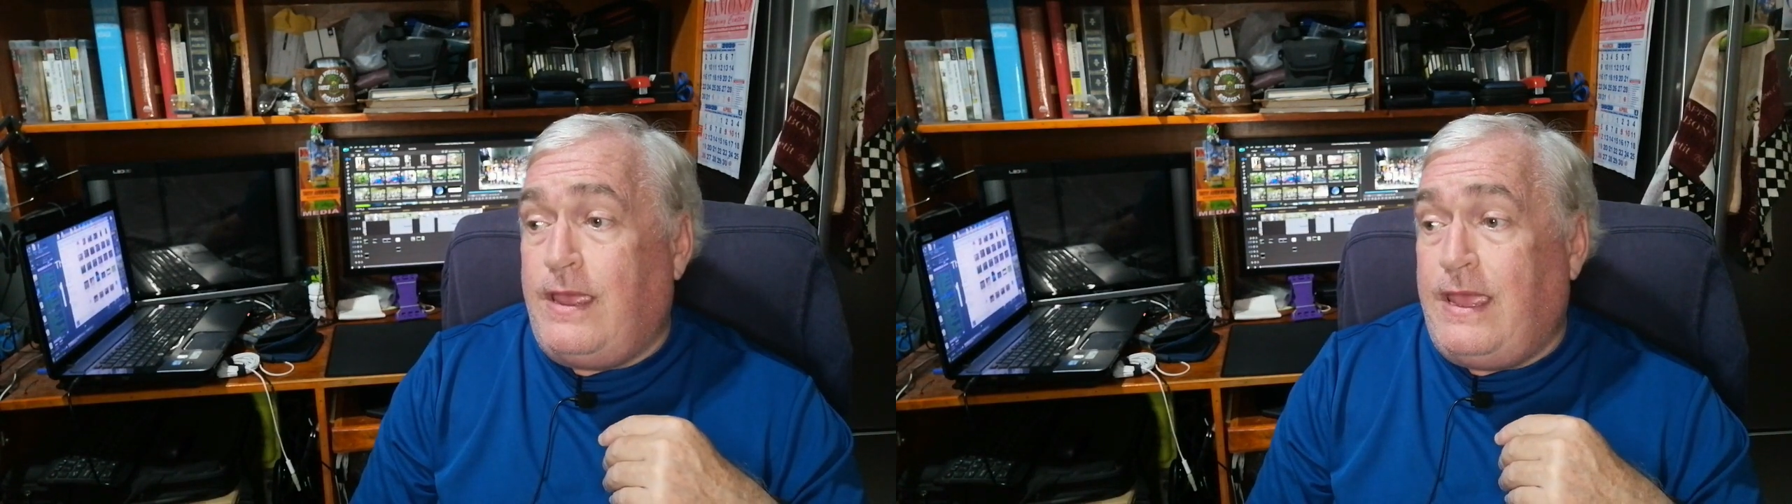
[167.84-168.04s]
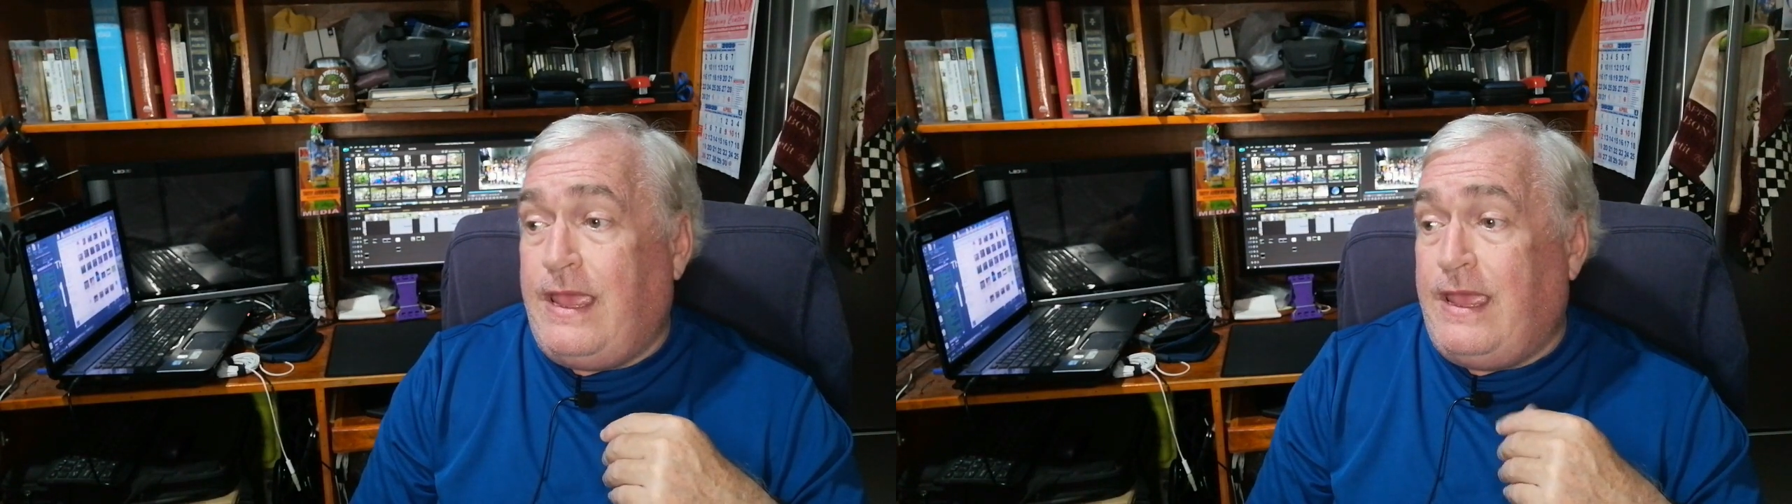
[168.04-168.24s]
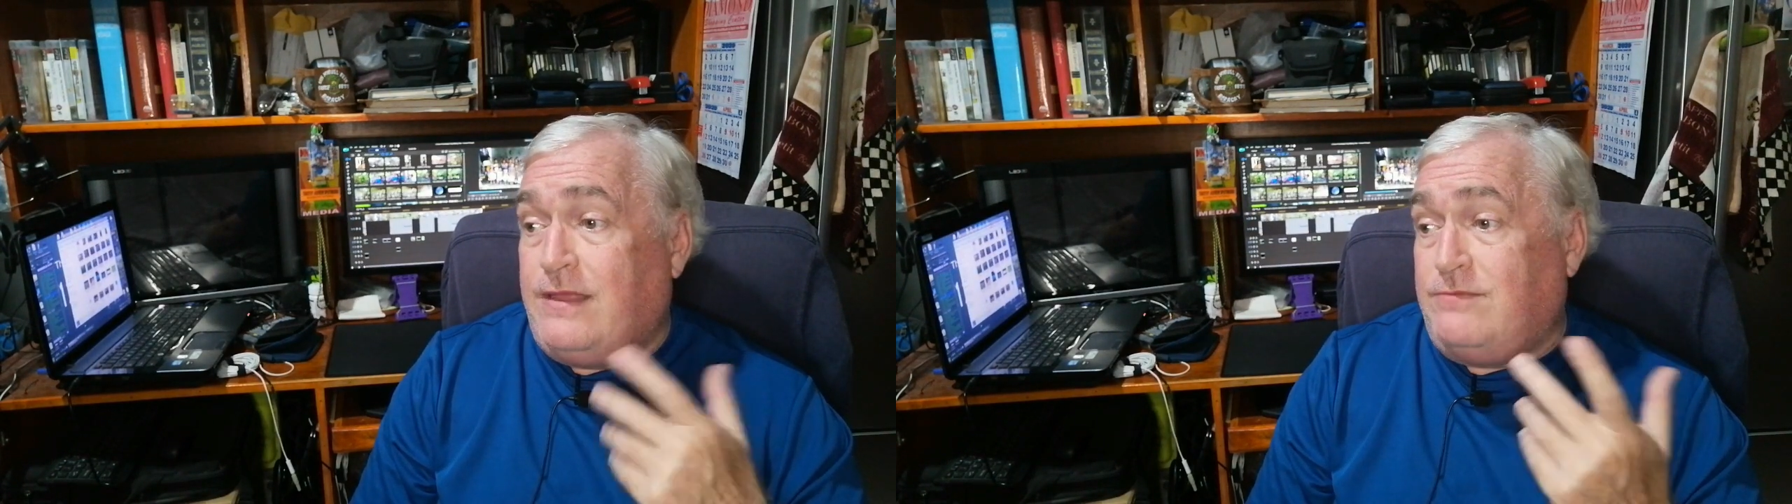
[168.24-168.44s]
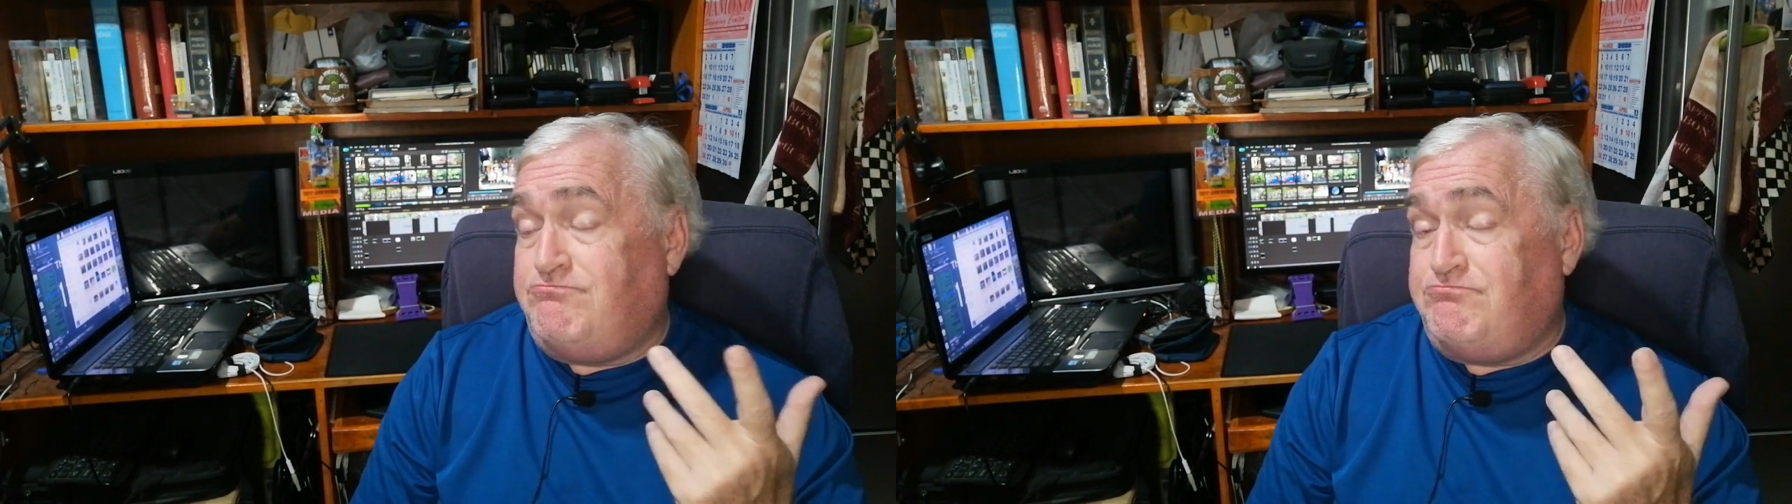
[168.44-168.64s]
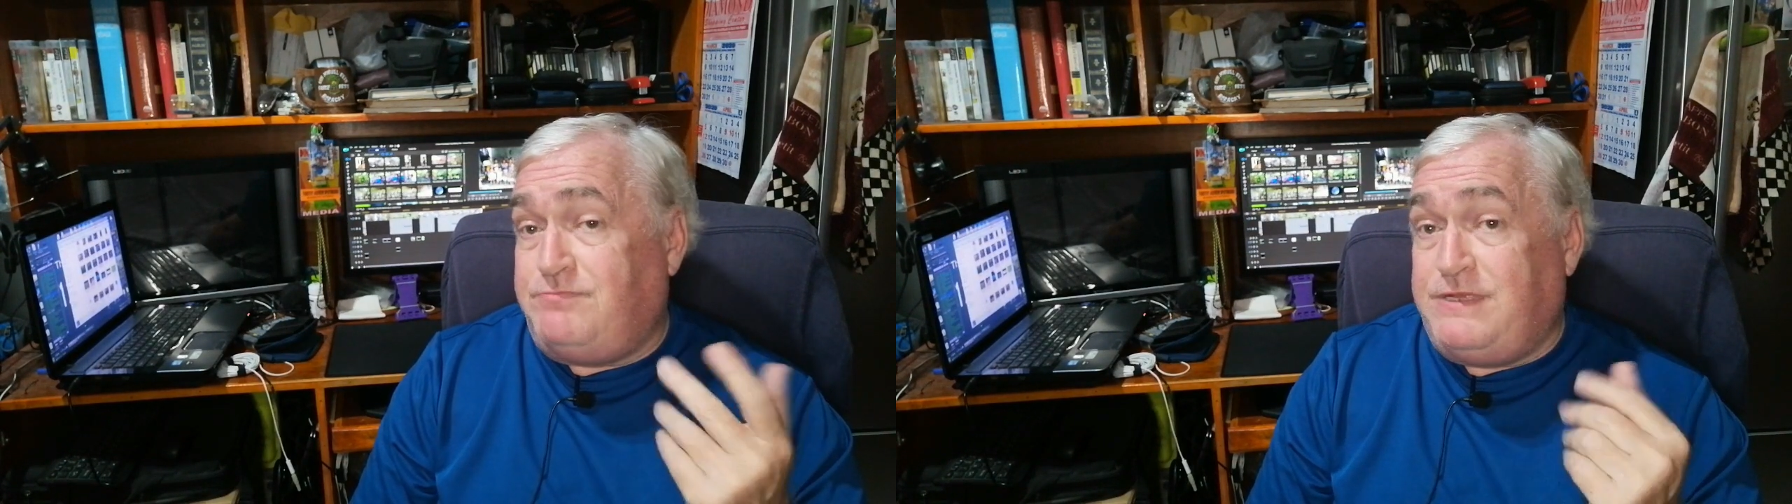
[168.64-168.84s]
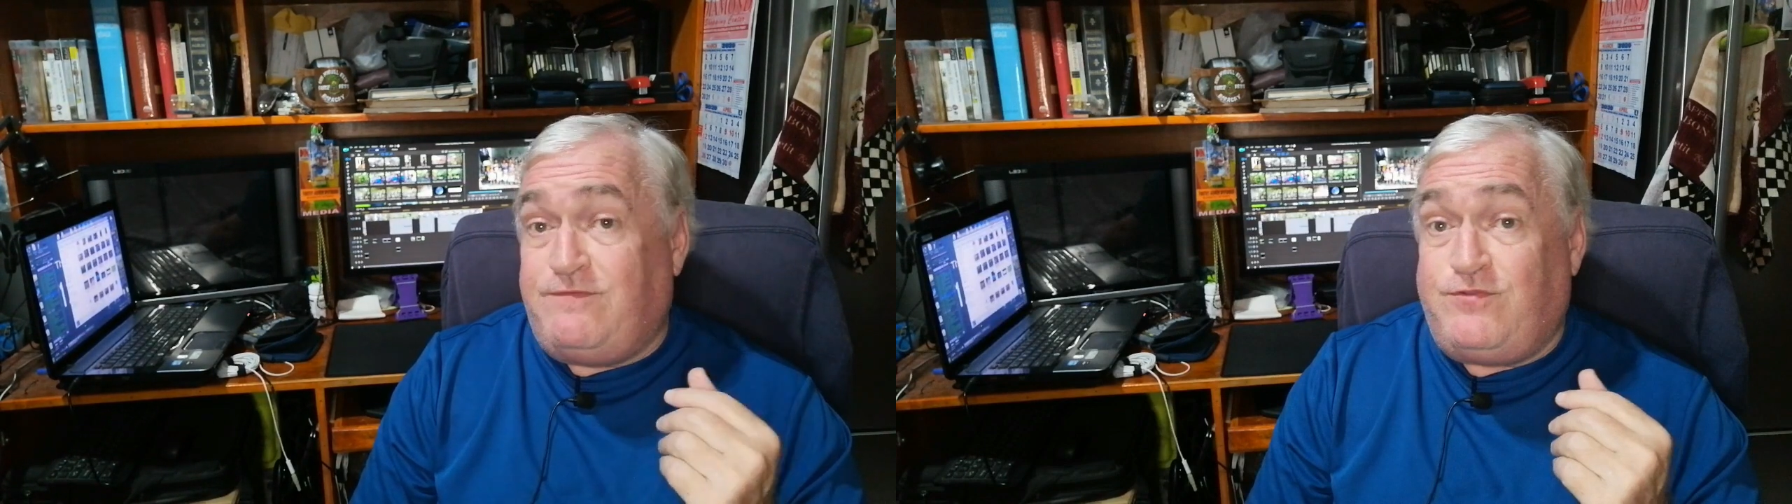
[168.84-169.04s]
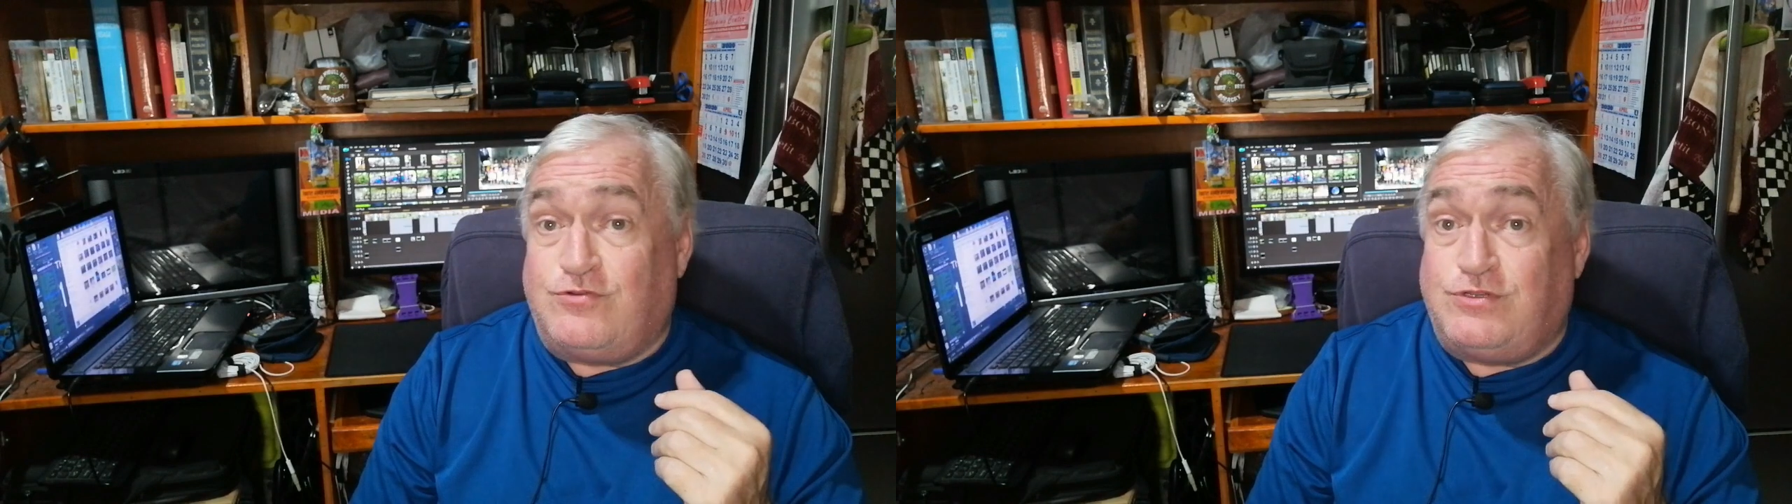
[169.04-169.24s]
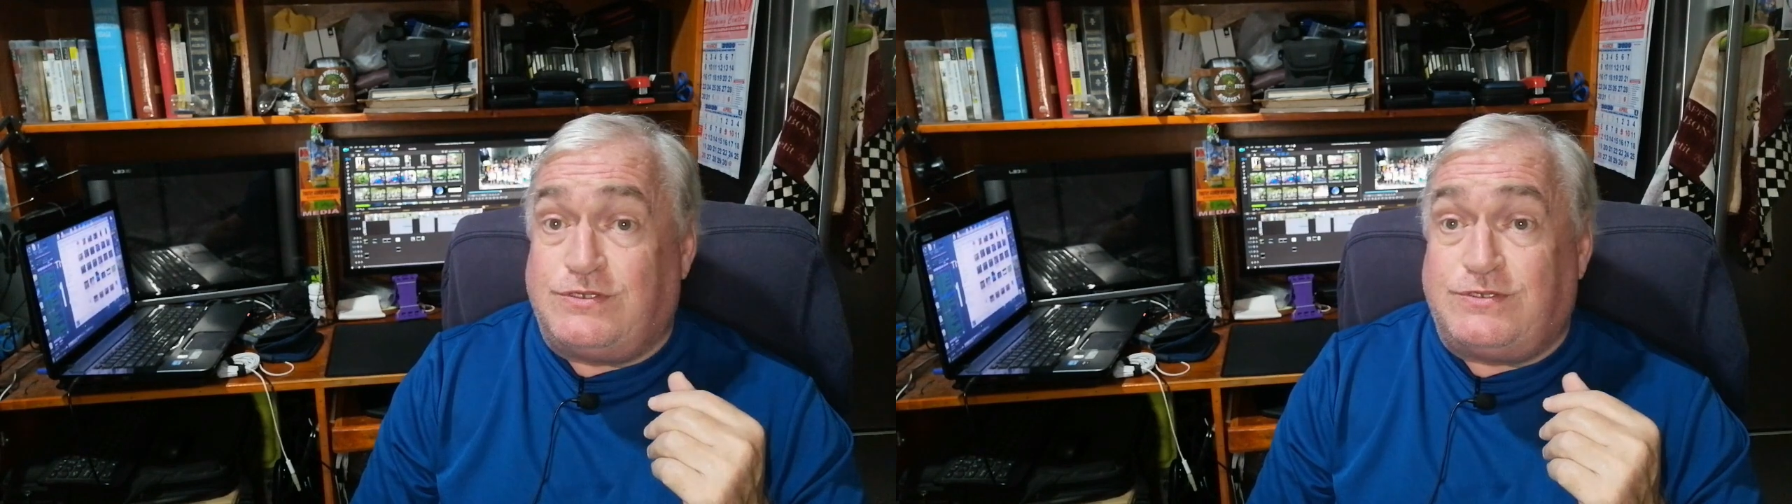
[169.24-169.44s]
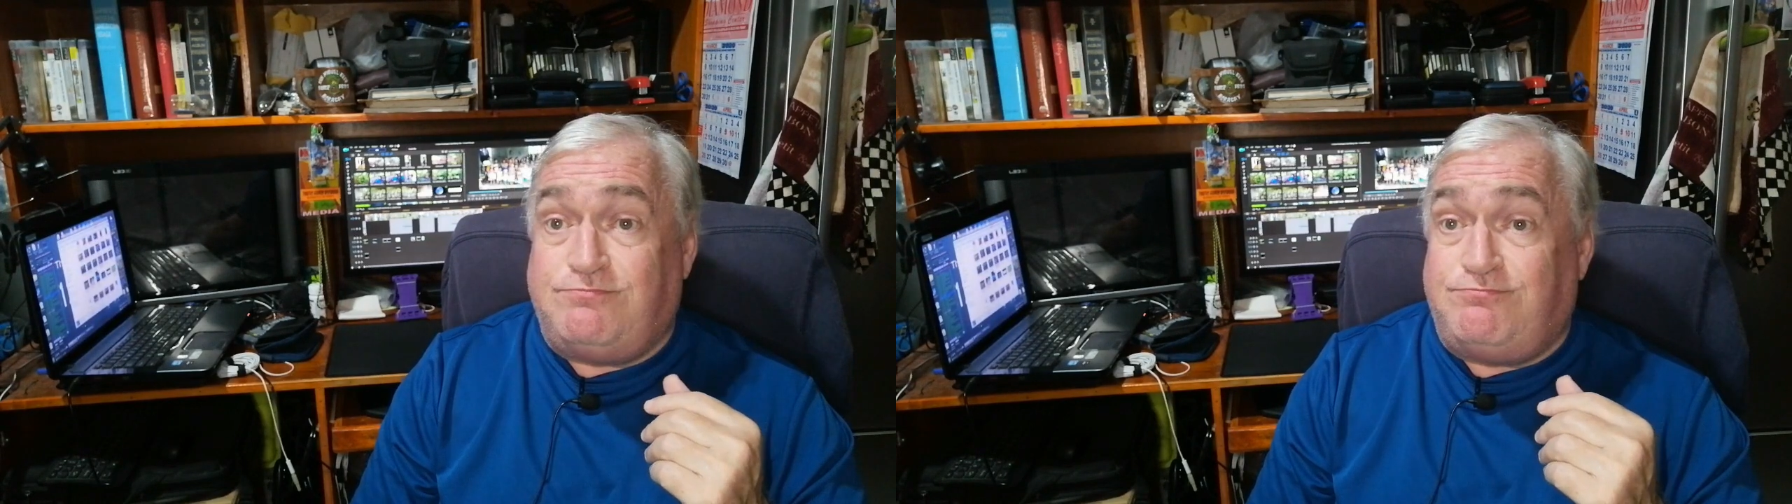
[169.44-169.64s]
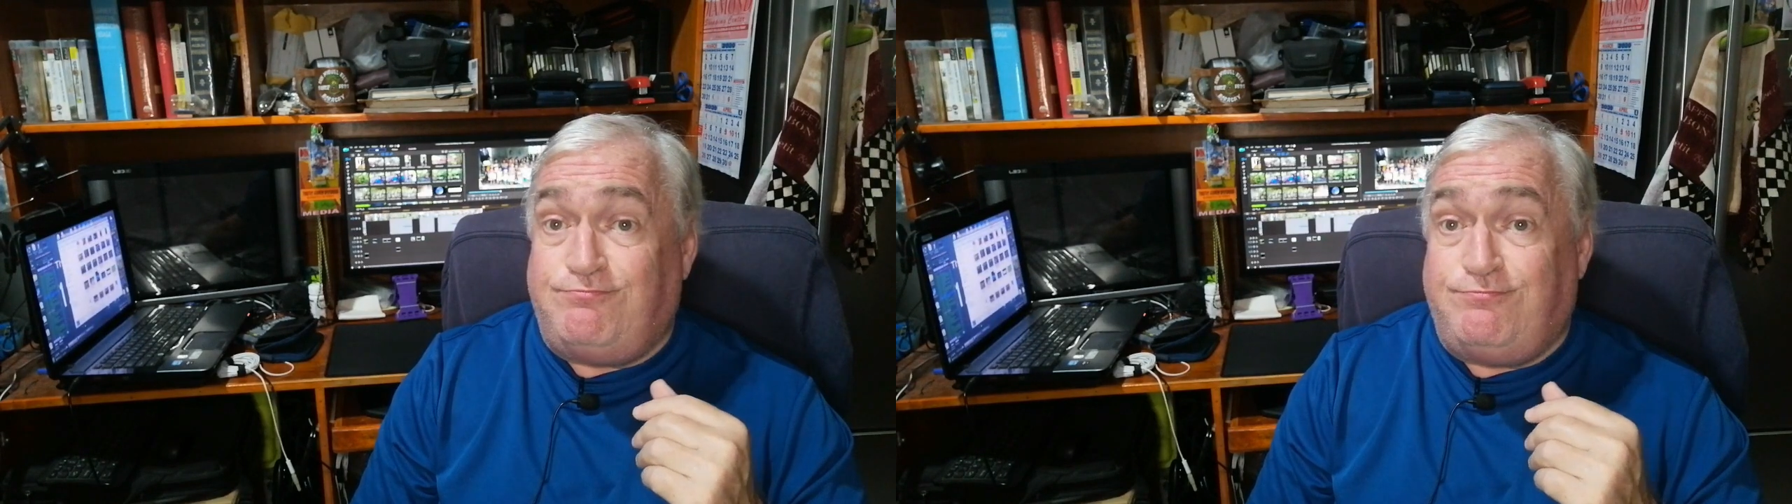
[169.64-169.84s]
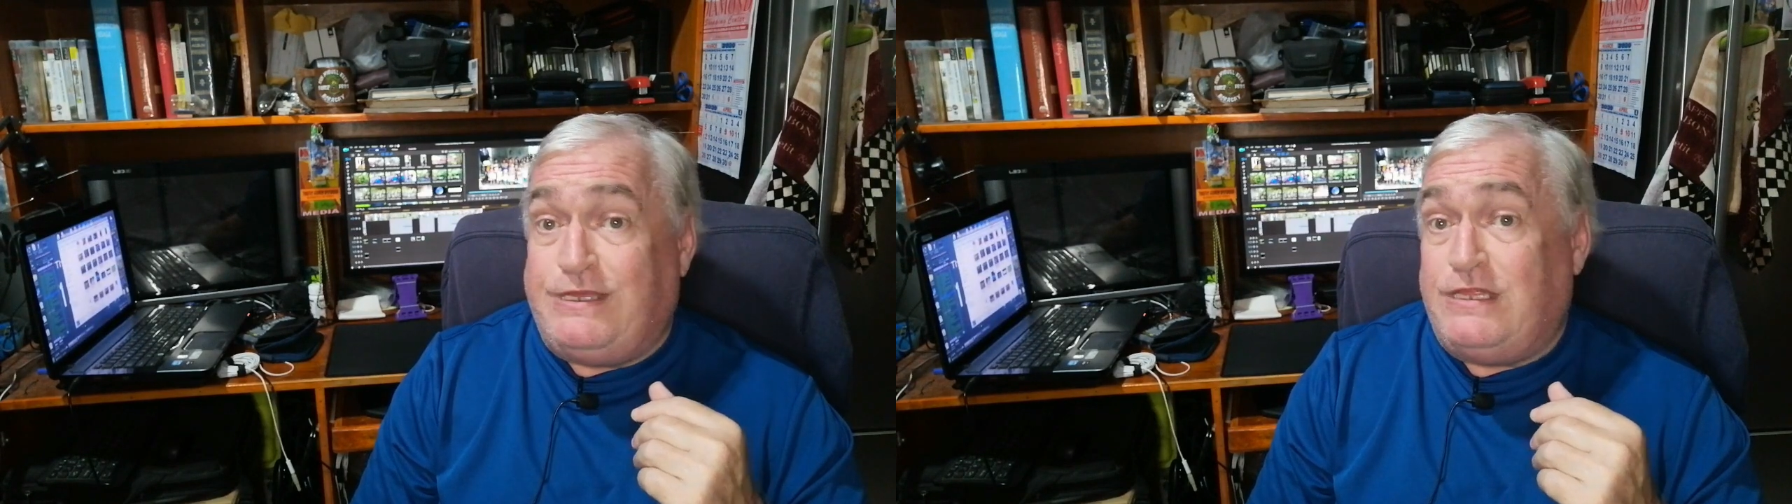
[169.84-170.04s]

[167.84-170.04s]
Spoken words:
And if you're just in the